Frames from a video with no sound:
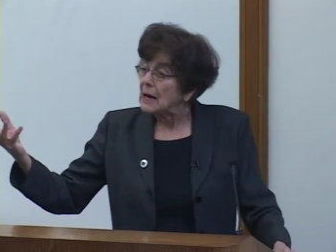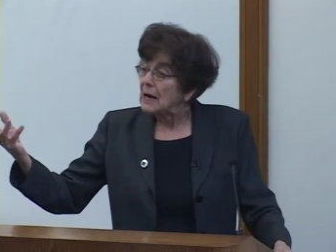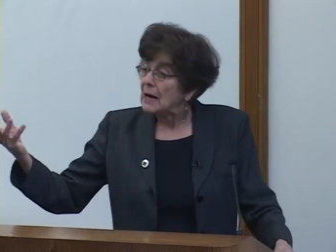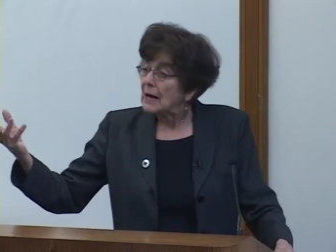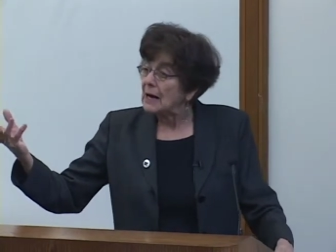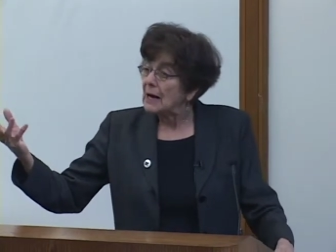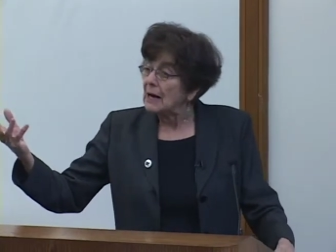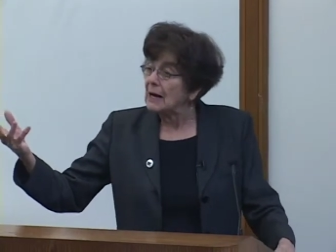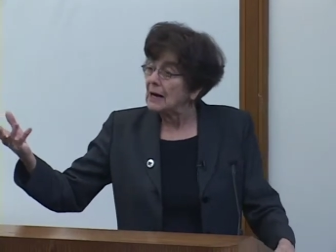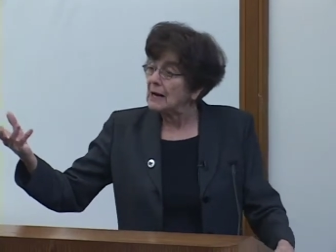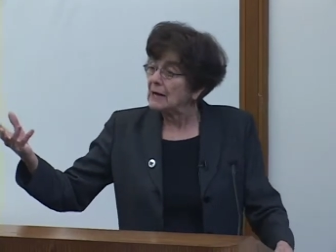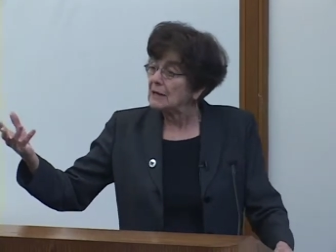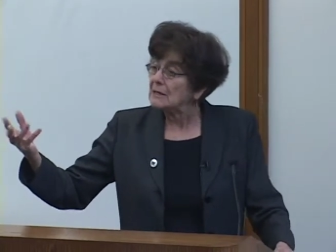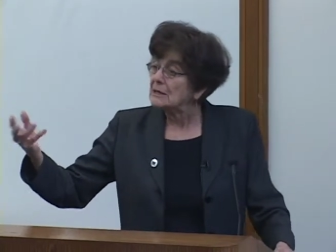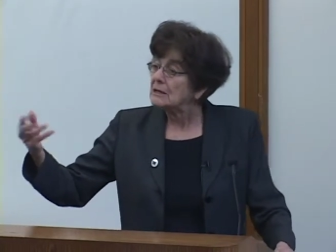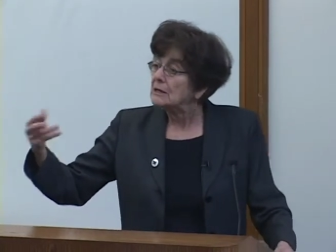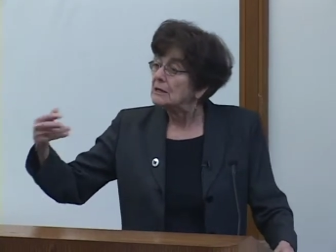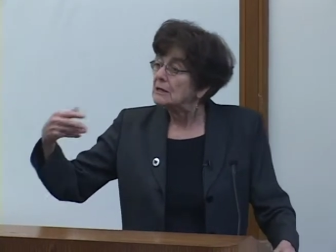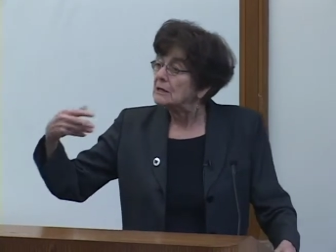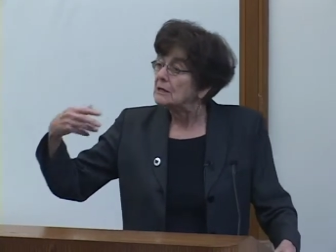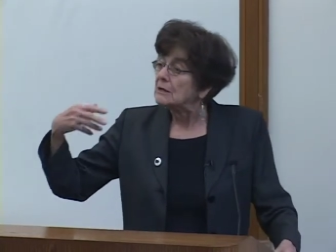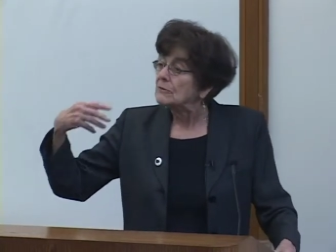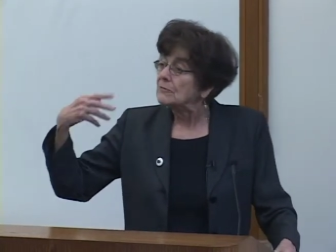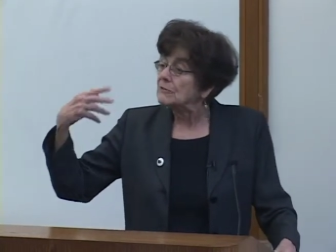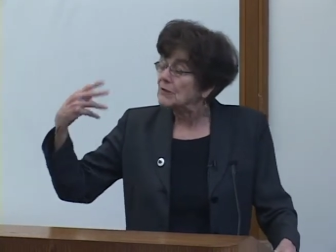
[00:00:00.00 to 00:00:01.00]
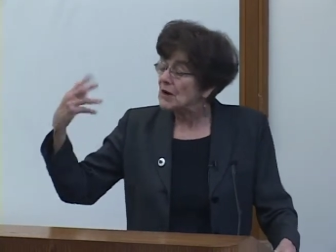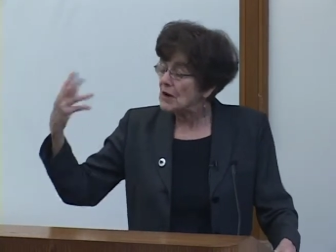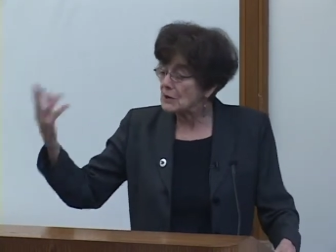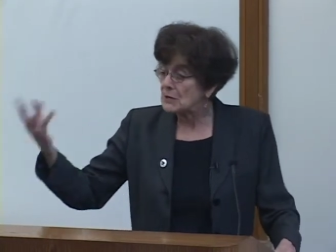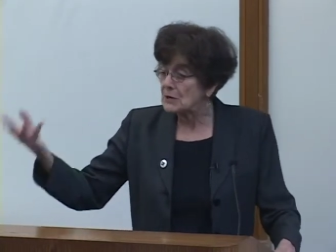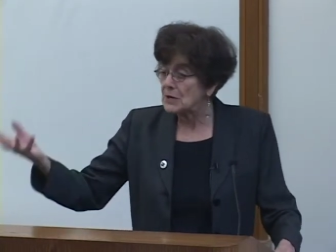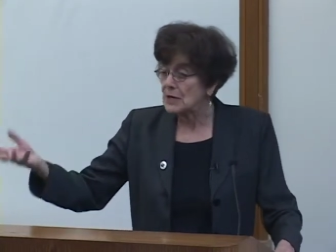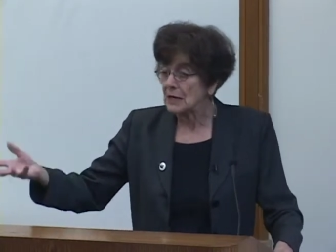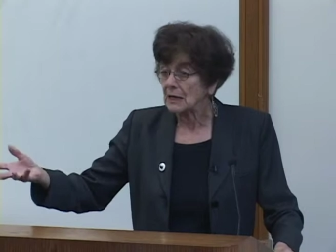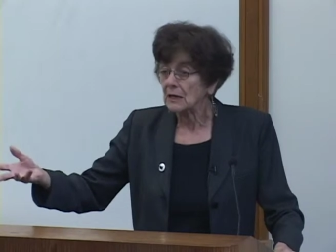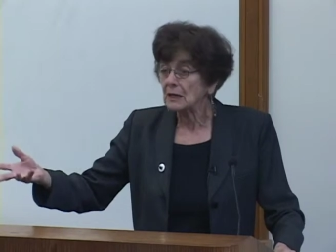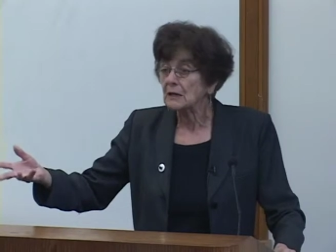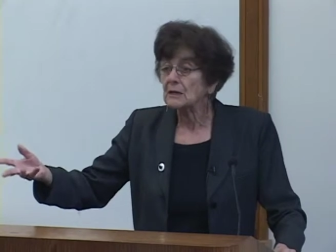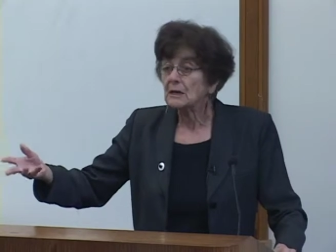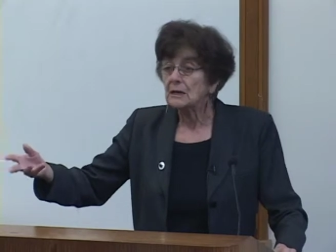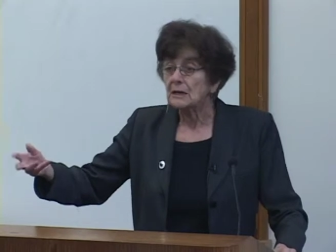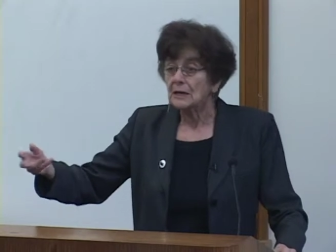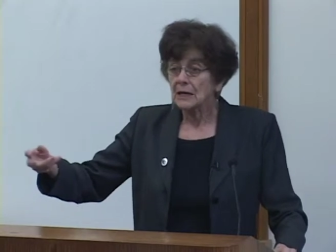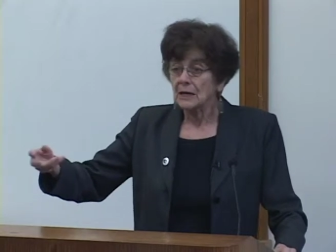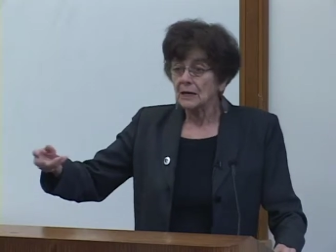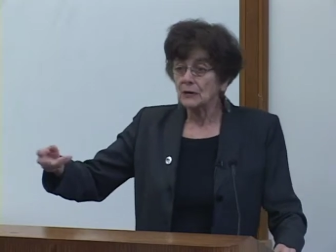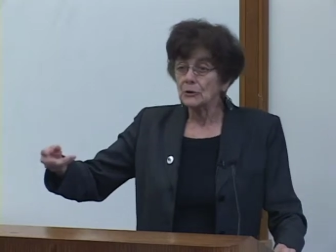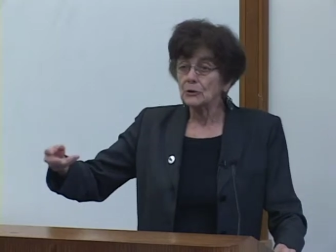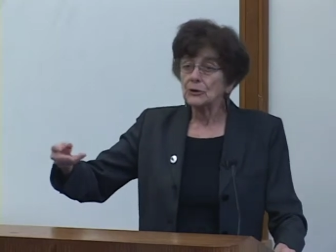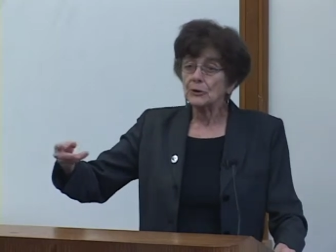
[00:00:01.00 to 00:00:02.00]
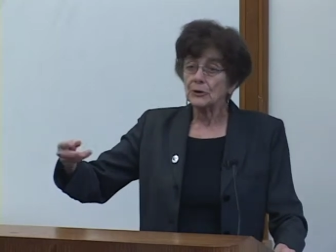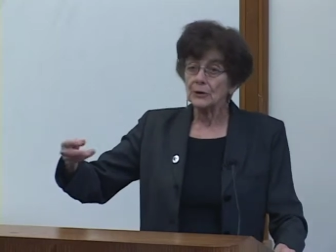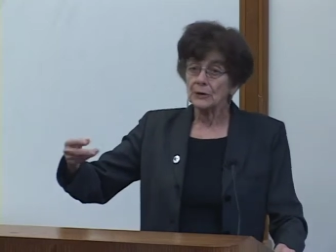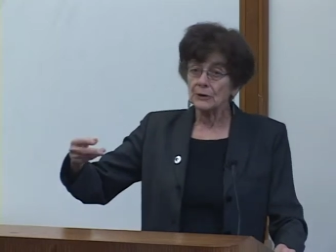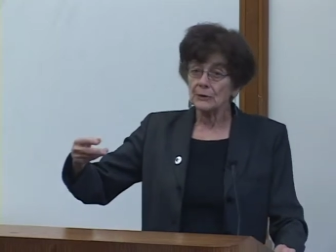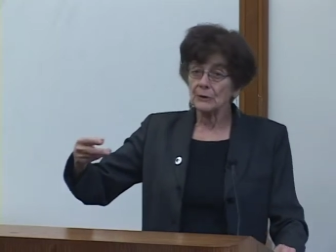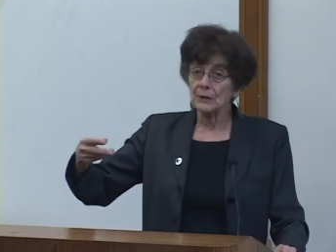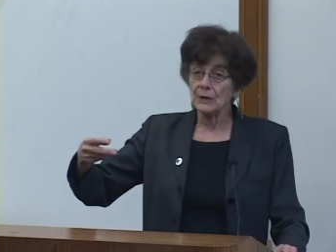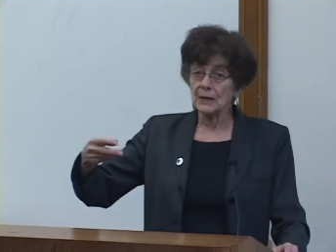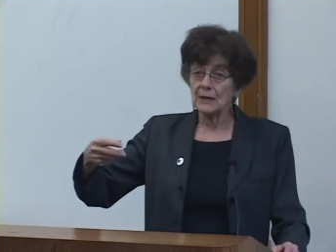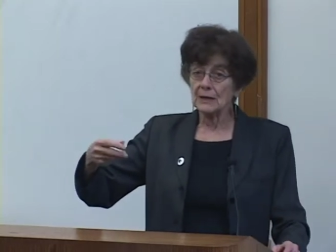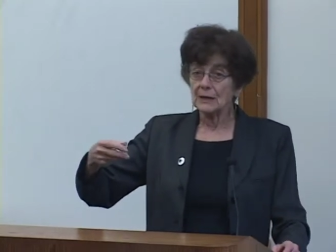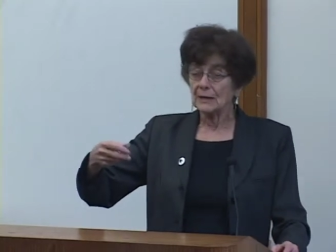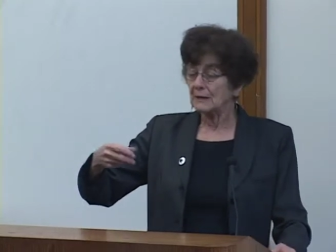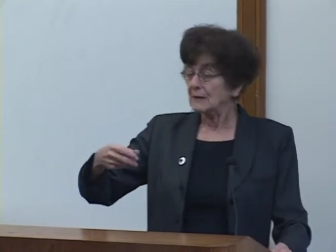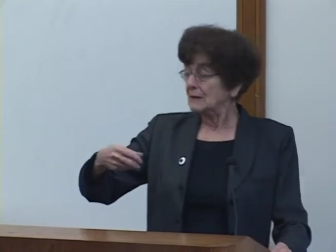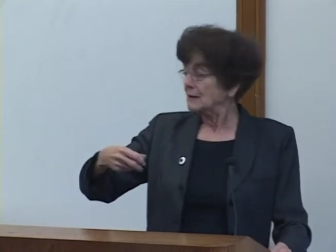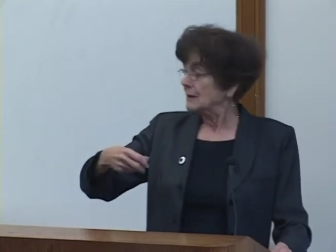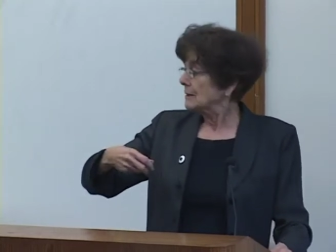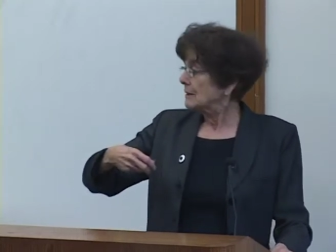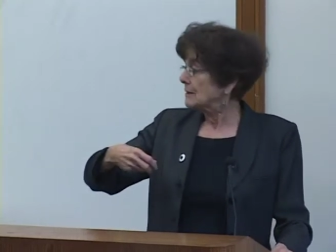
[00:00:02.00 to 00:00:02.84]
on voting, including